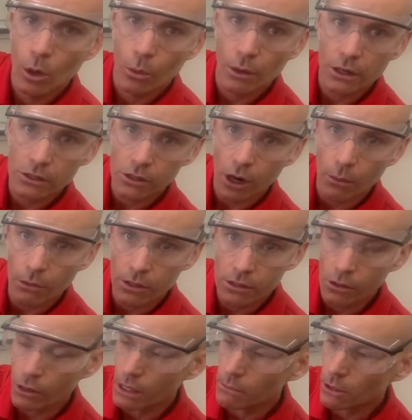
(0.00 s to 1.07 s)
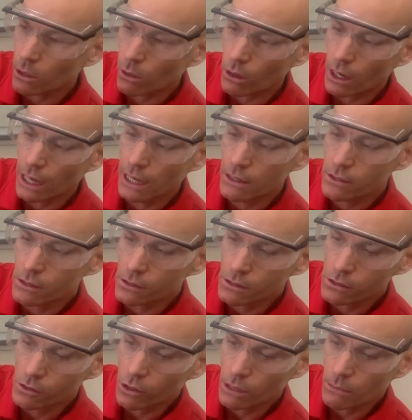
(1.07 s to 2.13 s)
We're going to start with sodium chloride. So this
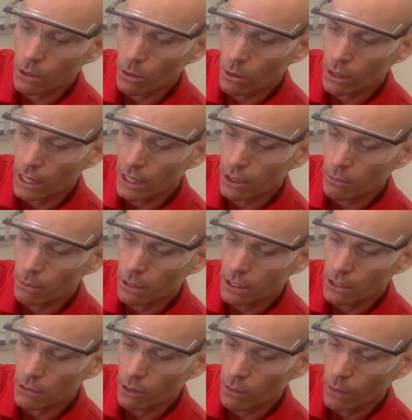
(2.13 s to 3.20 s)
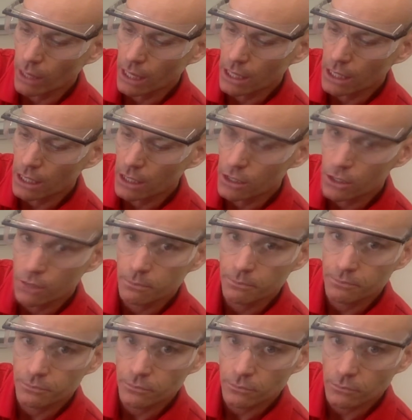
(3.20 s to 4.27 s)
is sodium chloride, and I'll put it into our weighing dish.
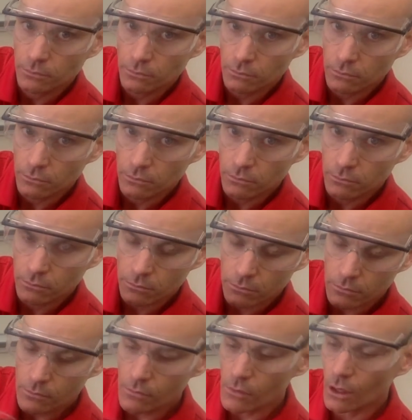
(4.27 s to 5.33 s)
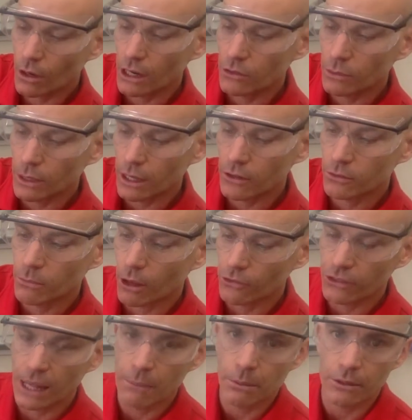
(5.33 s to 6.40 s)
All right, so we got a small
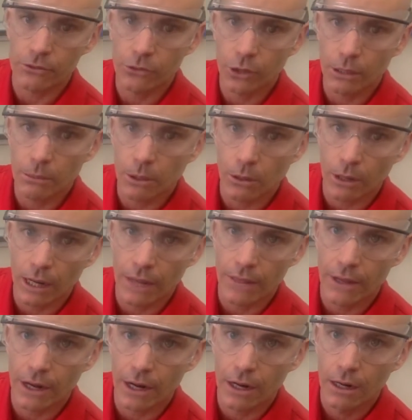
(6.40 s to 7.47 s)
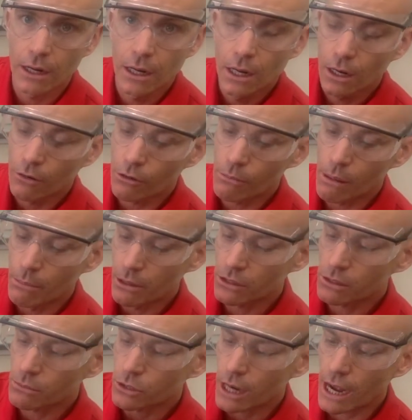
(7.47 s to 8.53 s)
sample of sodium chloride there. Remember to
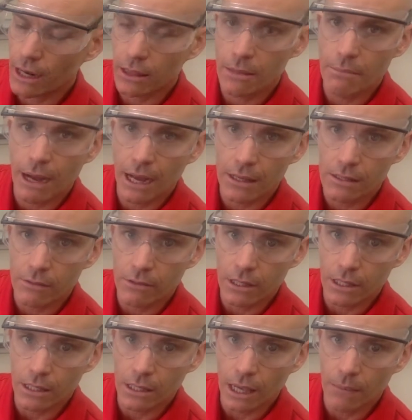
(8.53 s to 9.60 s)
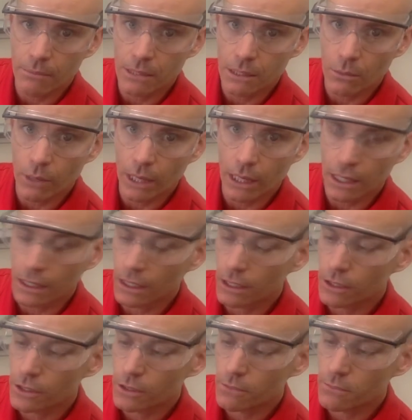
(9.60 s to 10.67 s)
subtract the mass of the empty weighing
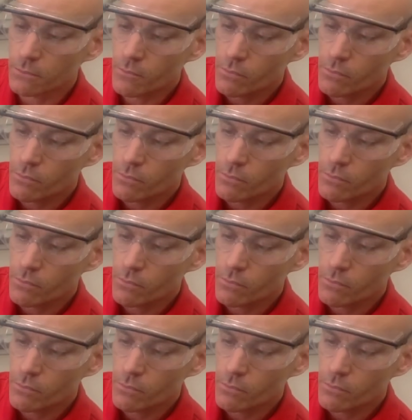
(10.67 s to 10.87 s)
dish.